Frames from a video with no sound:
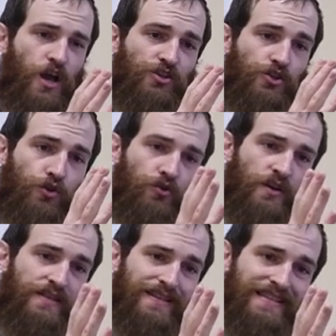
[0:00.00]
As
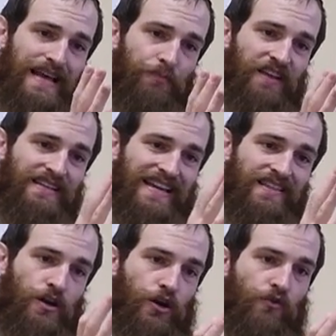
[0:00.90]
soon as something's
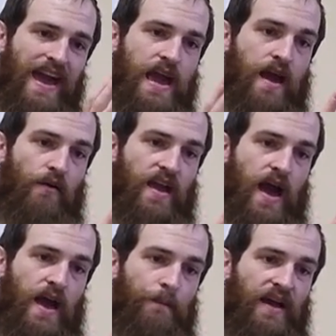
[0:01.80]
in the gray
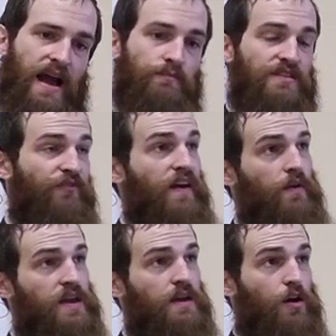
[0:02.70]
area, it becomes
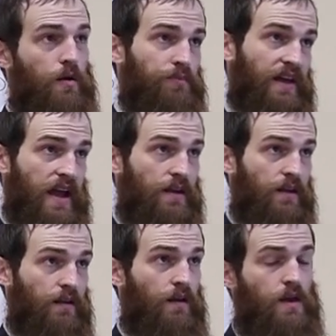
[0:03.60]
very
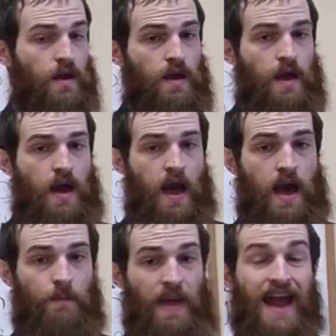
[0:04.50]
complicated.
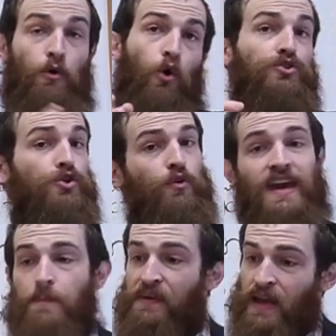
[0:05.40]
Um, and also
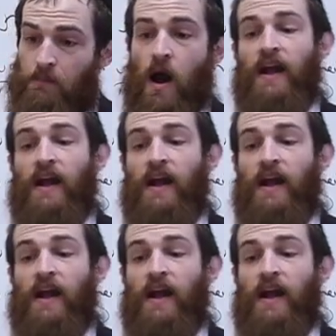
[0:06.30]
keeping in